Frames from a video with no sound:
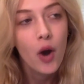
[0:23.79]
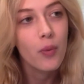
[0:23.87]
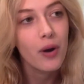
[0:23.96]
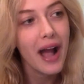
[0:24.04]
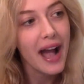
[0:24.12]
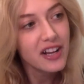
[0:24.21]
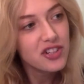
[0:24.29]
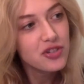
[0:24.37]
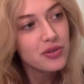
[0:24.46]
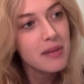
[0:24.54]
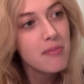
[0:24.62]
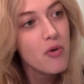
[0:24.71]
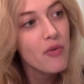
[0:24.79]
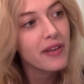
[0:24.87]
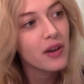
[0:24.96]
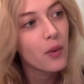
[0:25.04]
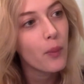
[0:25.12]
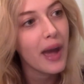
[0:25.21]
were actually
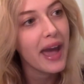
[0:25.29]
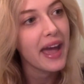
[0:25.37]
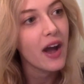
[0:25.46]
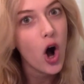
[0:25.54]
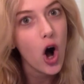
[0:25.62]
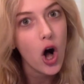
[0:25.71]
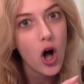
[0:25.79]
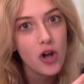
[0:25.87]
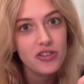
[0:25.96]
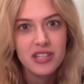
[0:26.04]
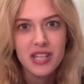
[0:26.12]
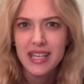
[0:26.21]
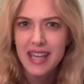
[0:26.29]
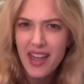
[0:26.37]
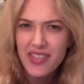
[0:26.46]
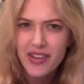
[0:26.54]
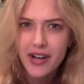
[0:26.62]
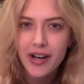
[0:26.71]
moving away
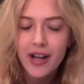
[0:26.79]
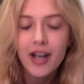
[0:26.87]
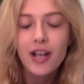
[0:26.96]
altogether.